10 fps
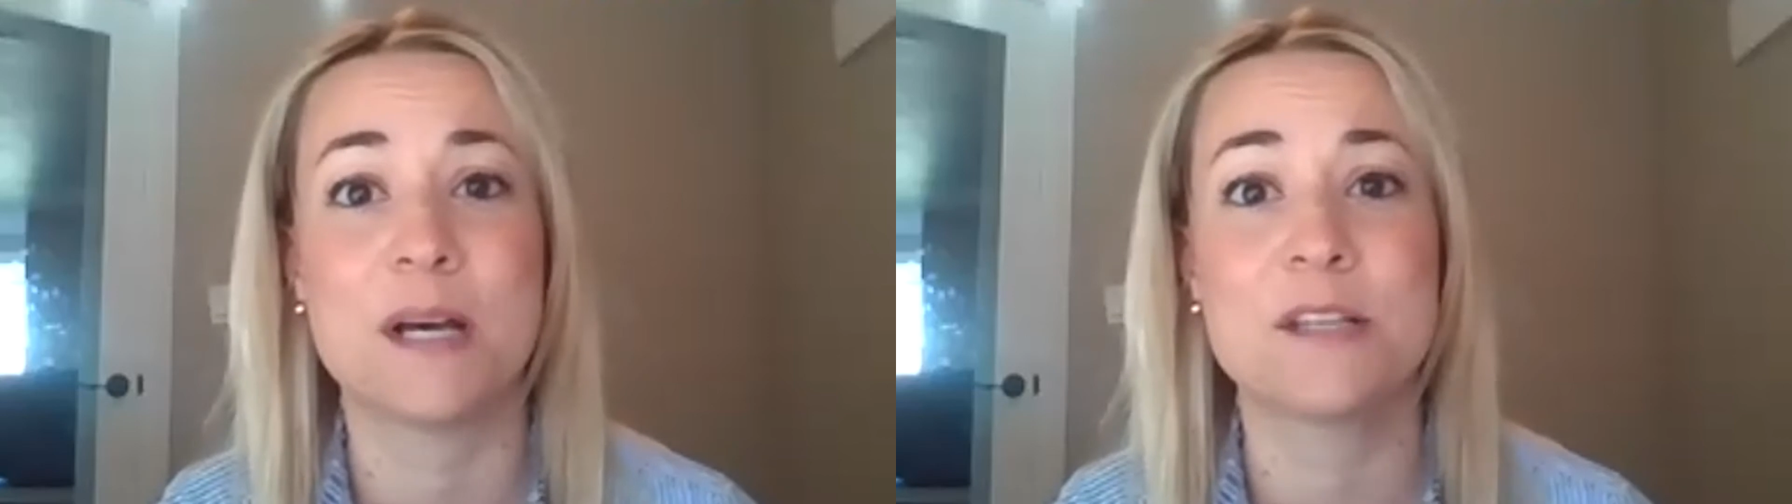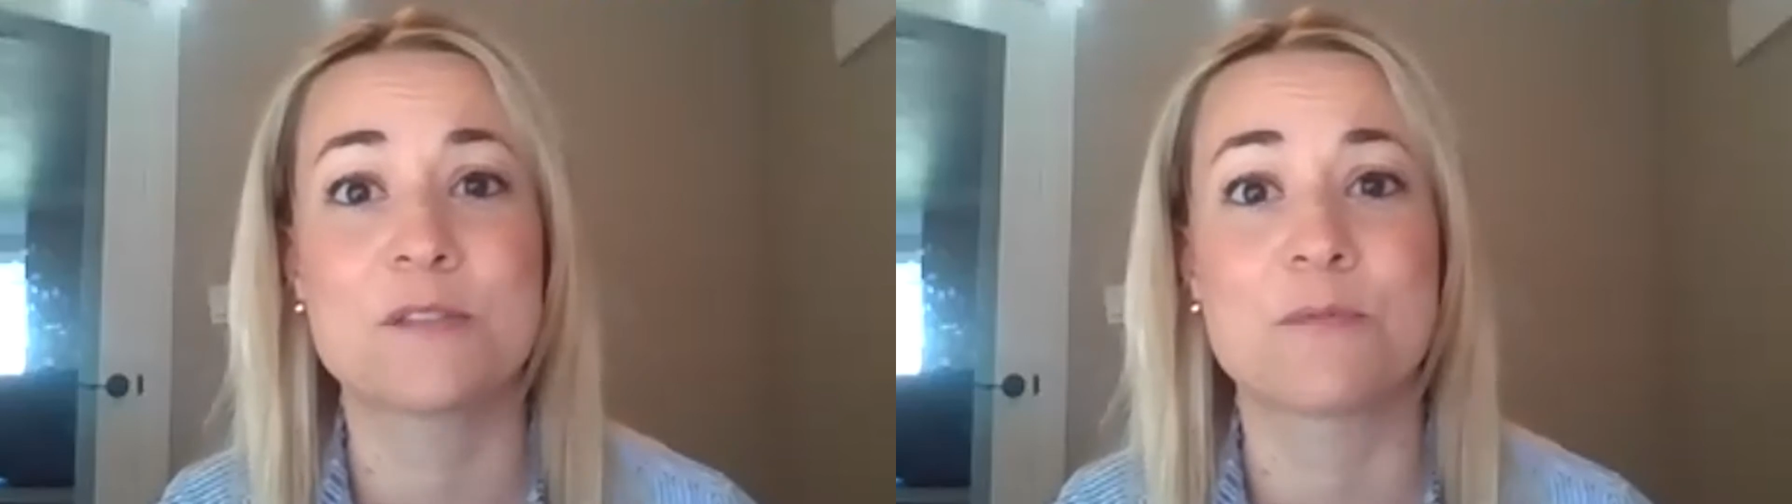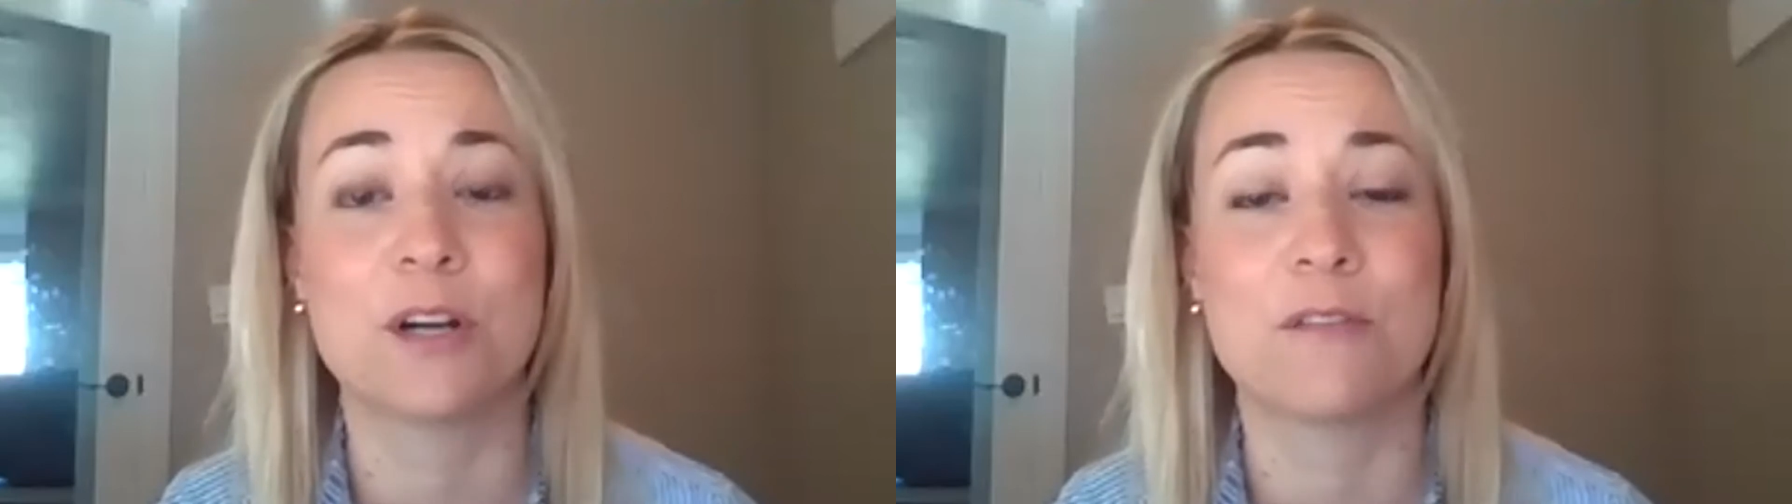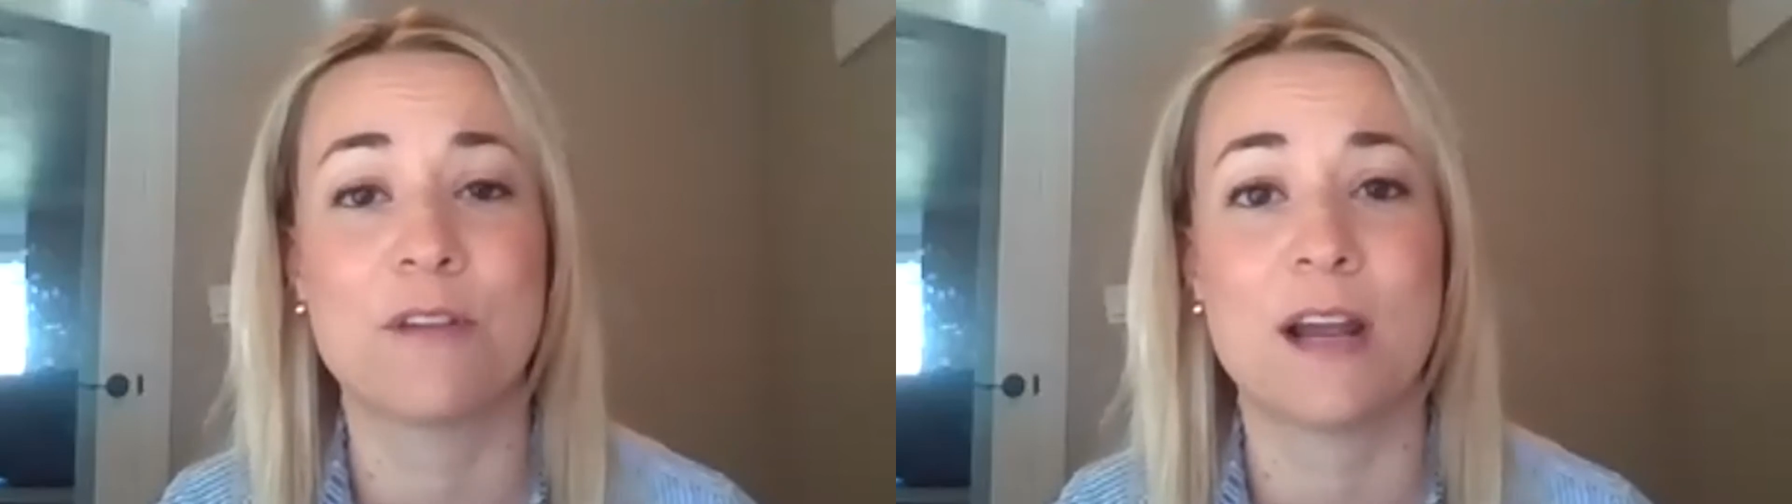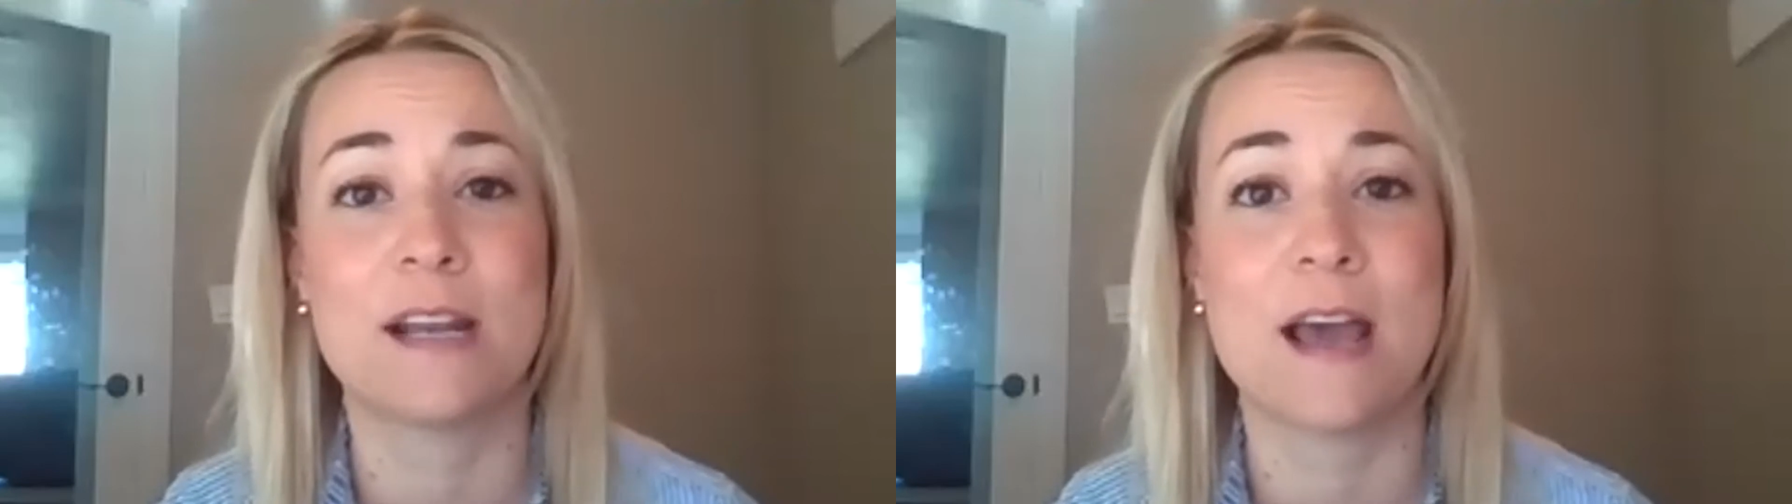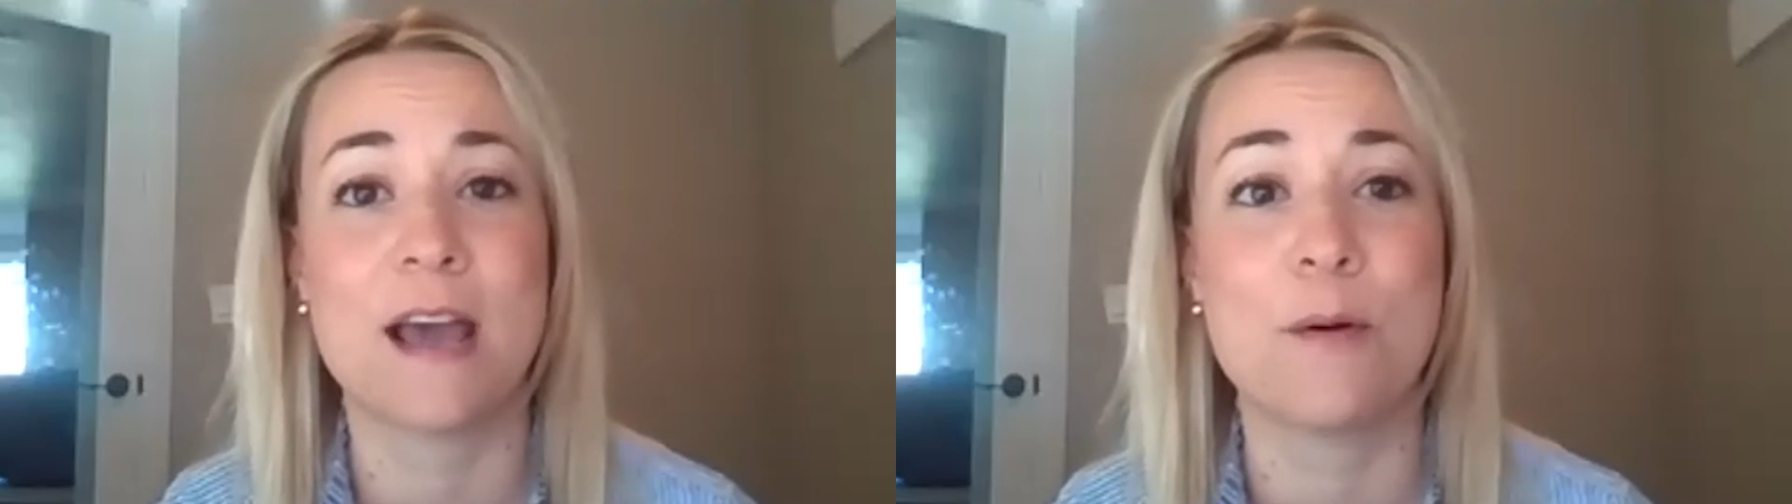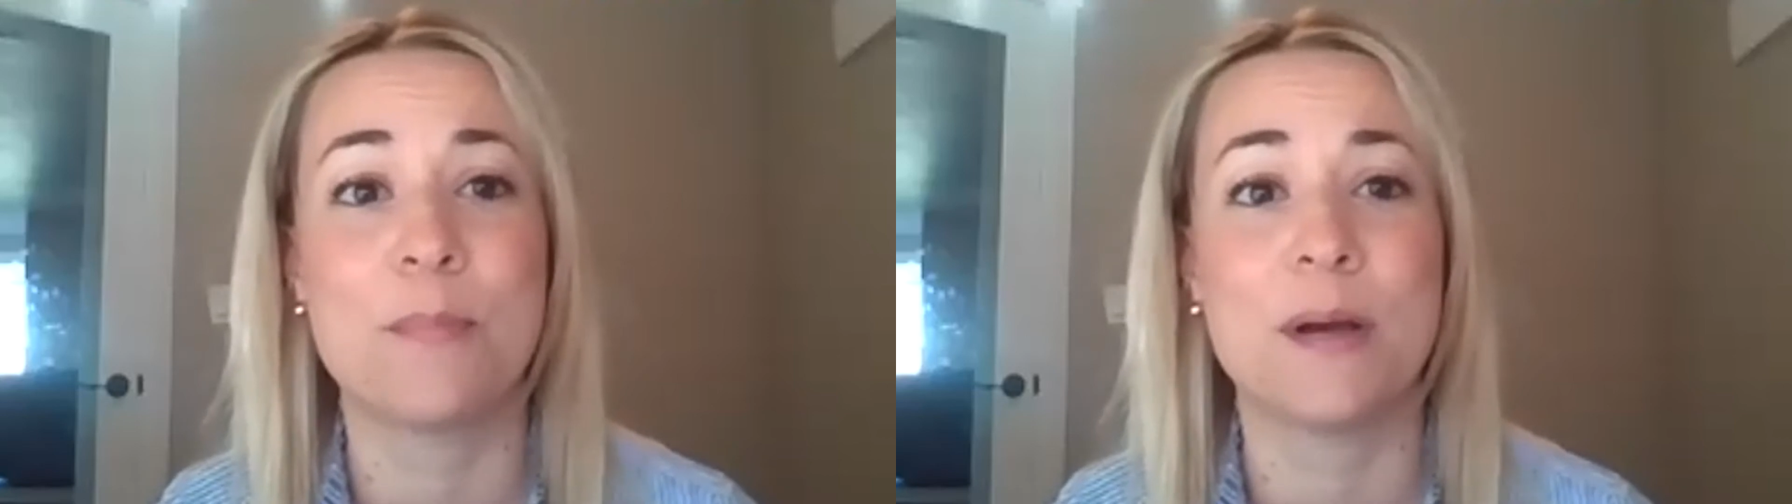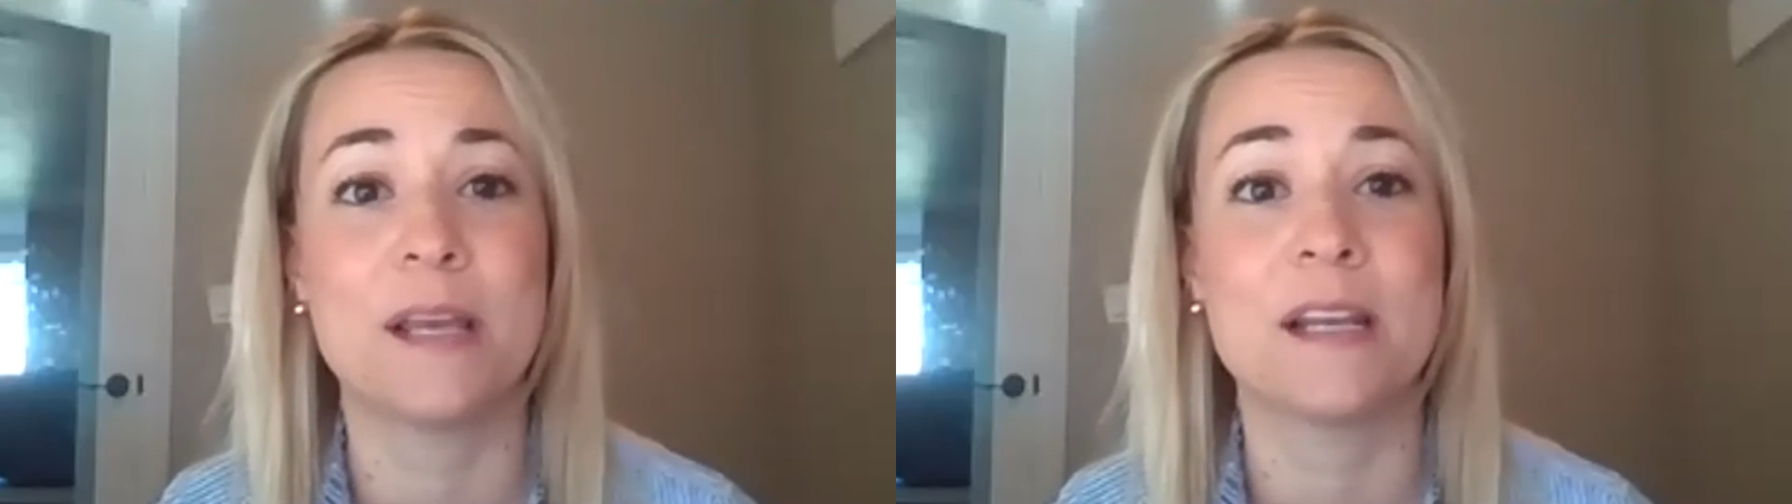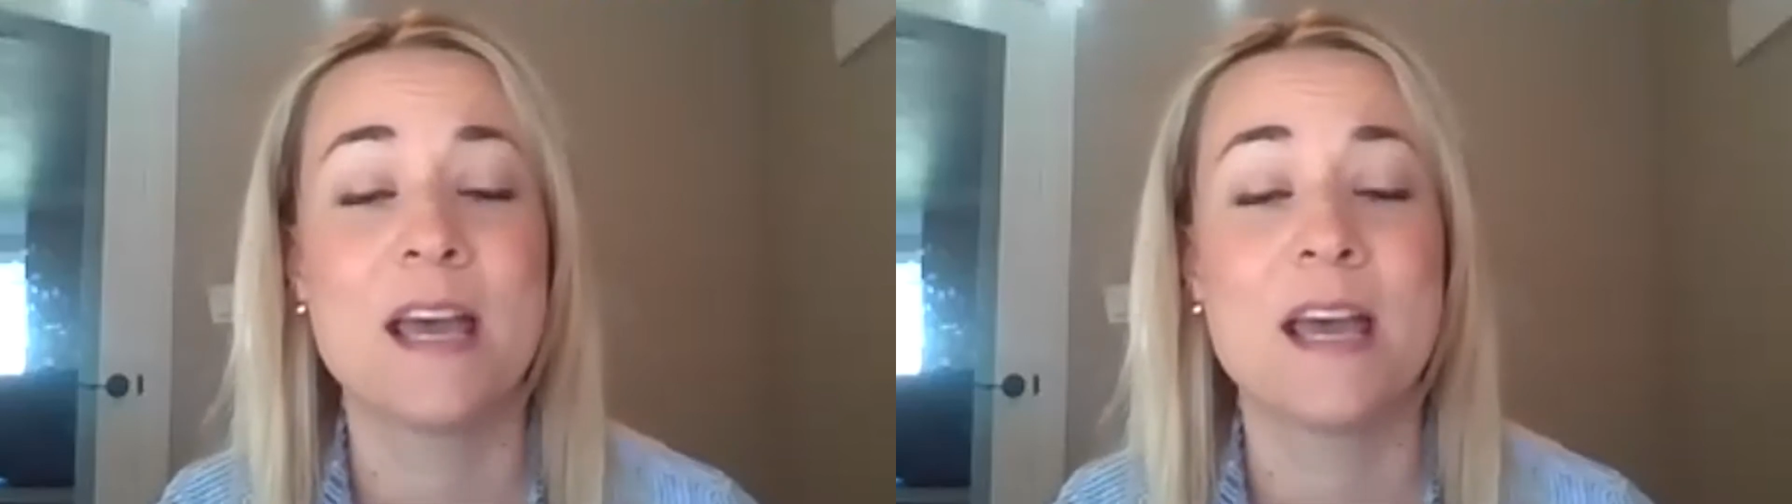buzzword right now, but